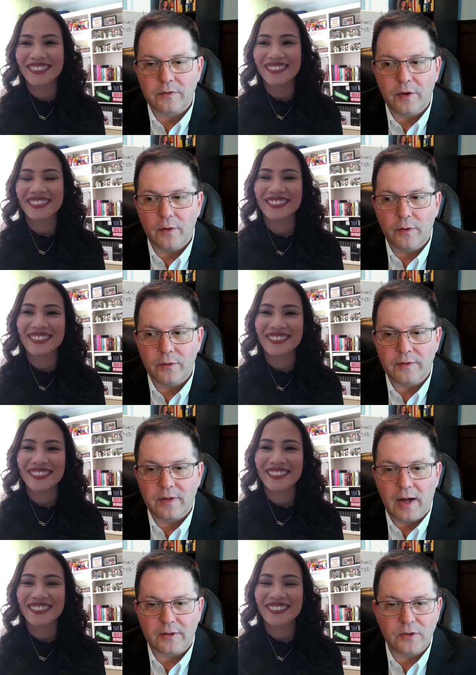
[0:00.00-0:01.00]
Speaker 1: so
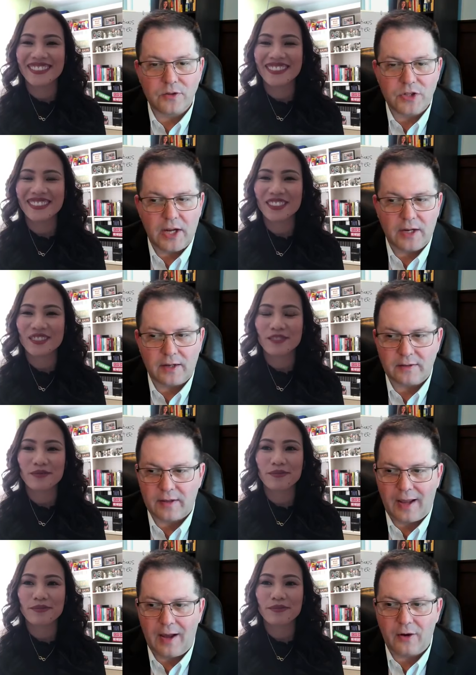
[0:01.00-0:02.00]
Dr. Janice,
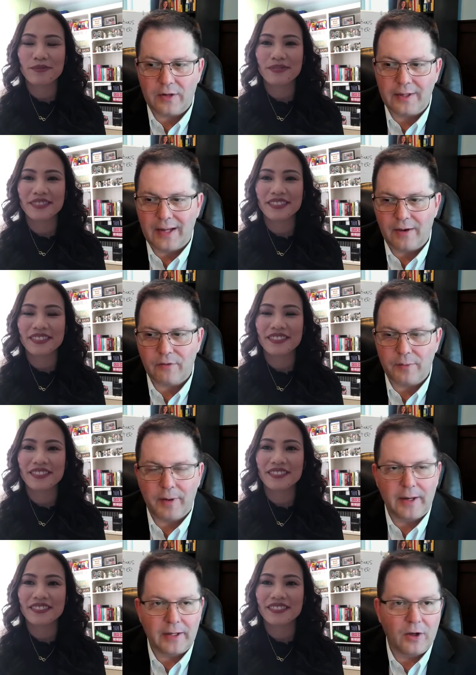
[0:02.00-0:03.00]
how can
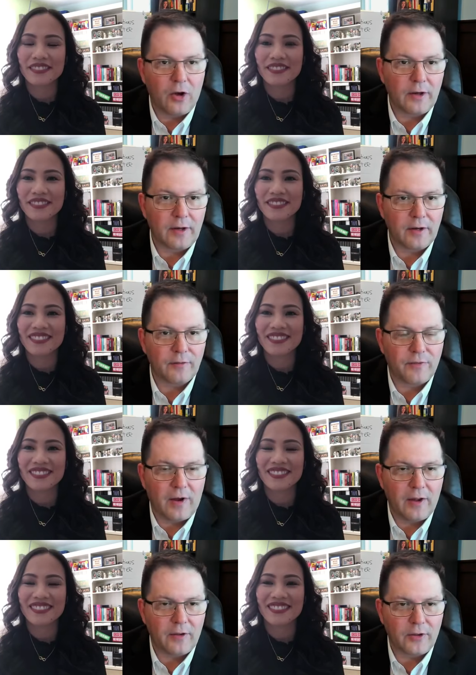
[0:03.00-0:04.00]
everybody on here
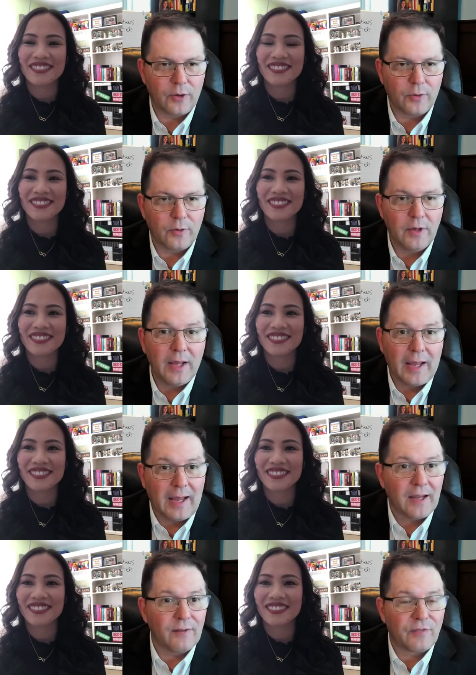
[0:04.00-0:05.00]
follow you?
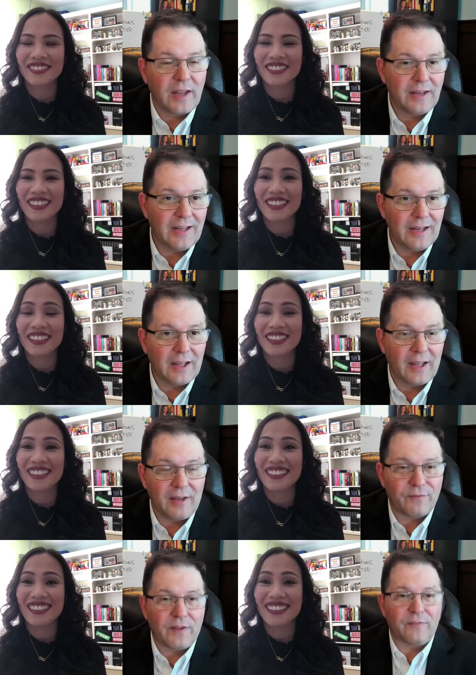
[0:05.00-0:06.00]
And if they need, a,
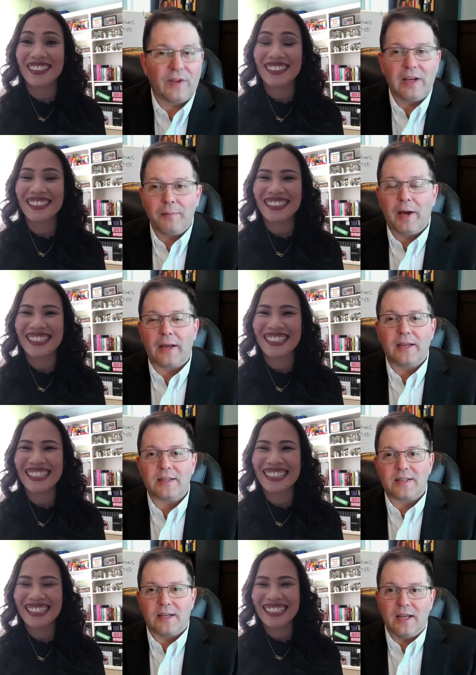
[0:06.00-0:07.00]
if if anybody is
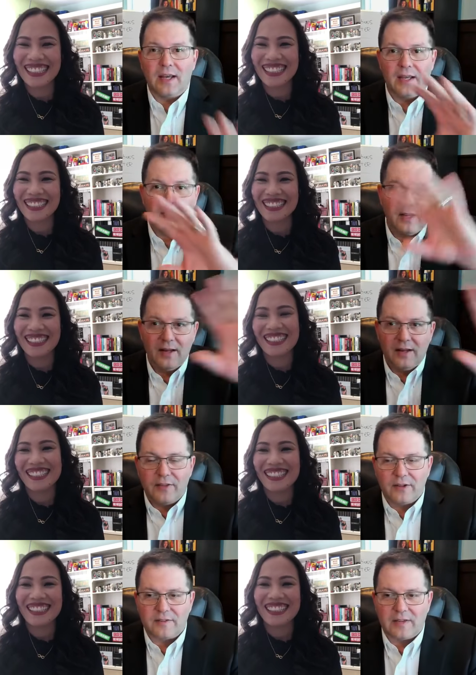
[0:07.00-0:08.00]
in
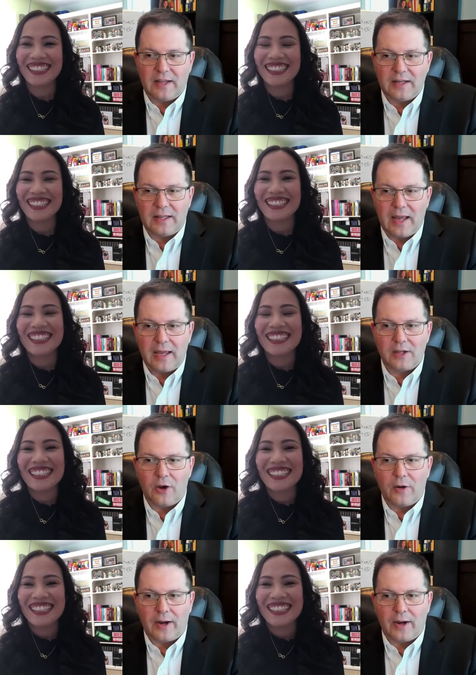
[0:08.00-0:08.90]
the San Diego